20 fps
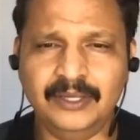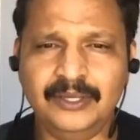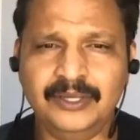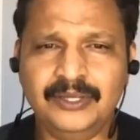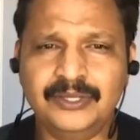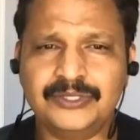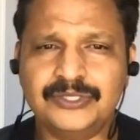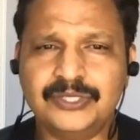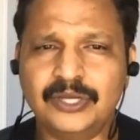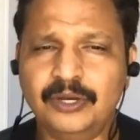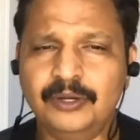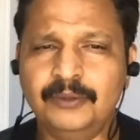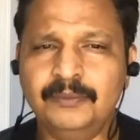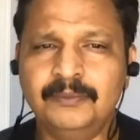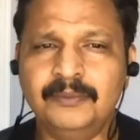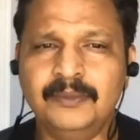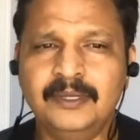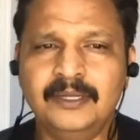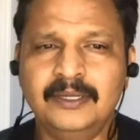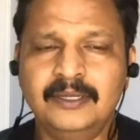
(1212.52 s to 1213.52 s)

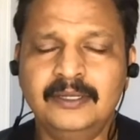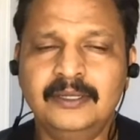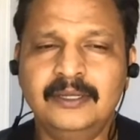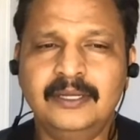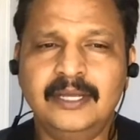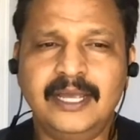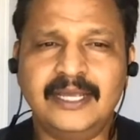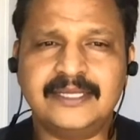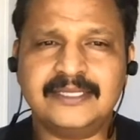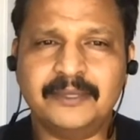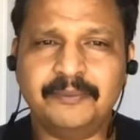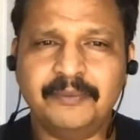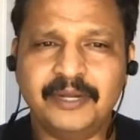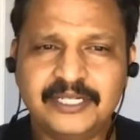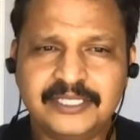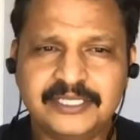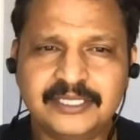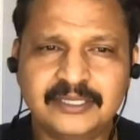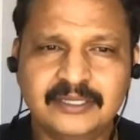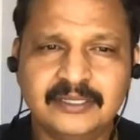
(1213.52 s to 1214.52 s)
So as I
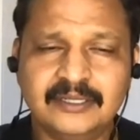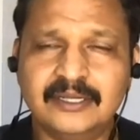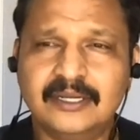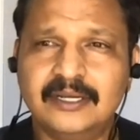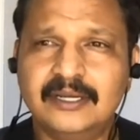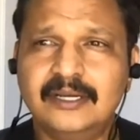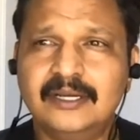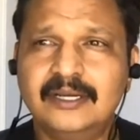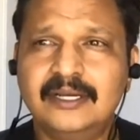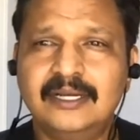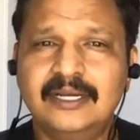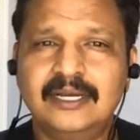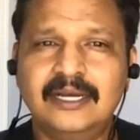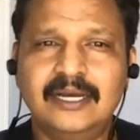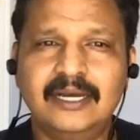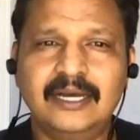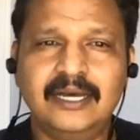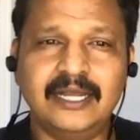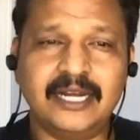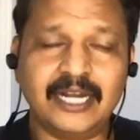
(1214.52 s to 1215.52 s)
mentioned,
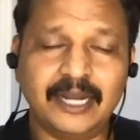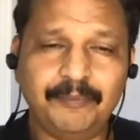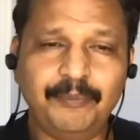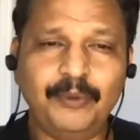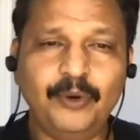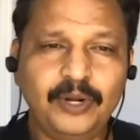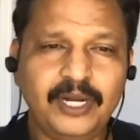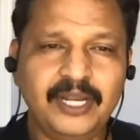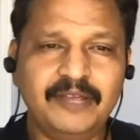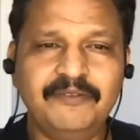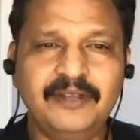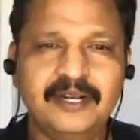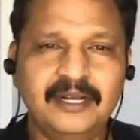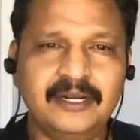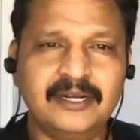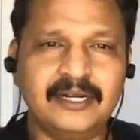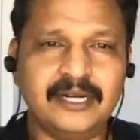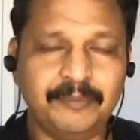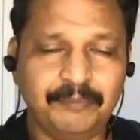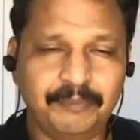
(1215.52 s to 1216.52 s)
repo level
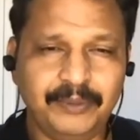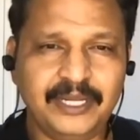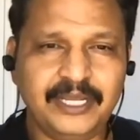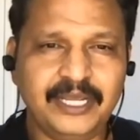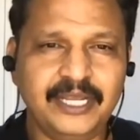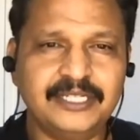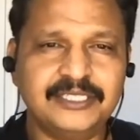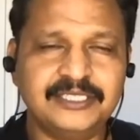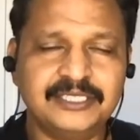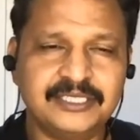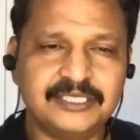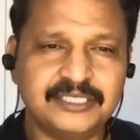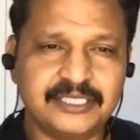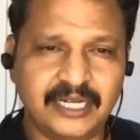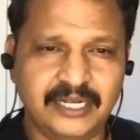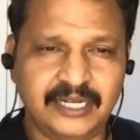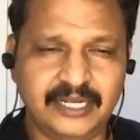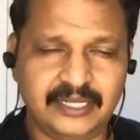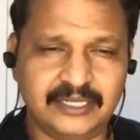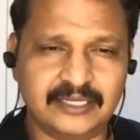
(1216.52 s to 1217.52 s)
replication
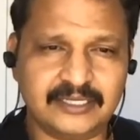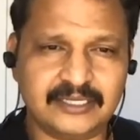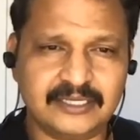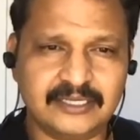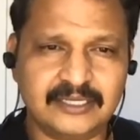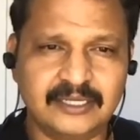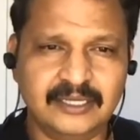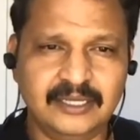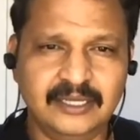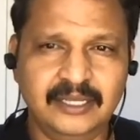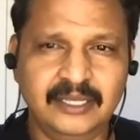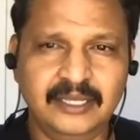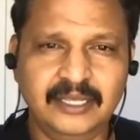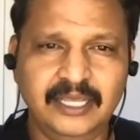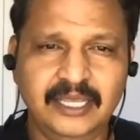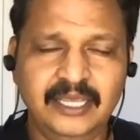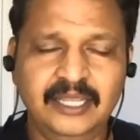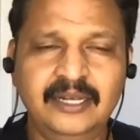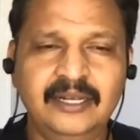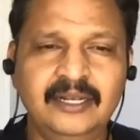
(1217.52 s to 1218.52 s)
settings
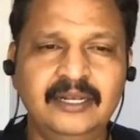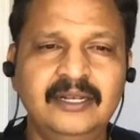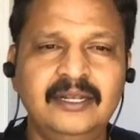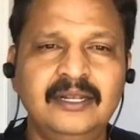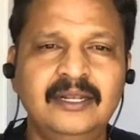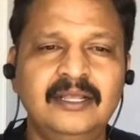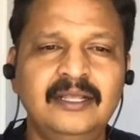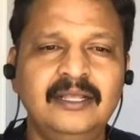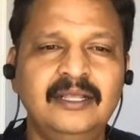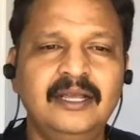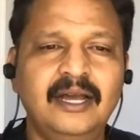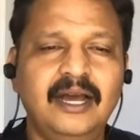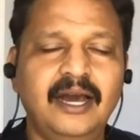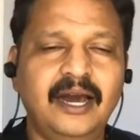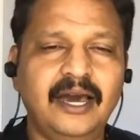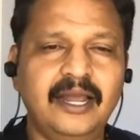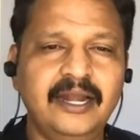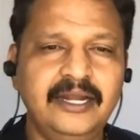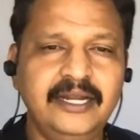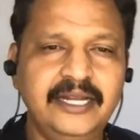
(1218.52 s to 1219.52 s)
in
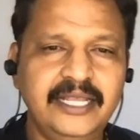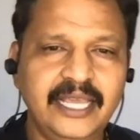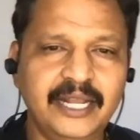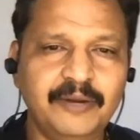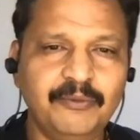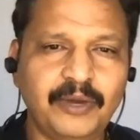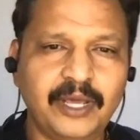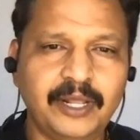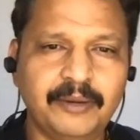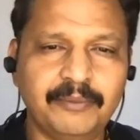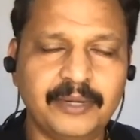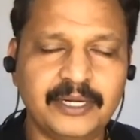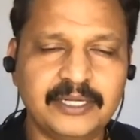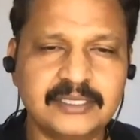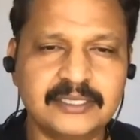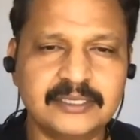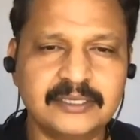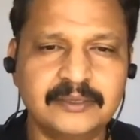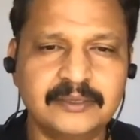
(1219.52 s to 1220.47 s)
R&D environments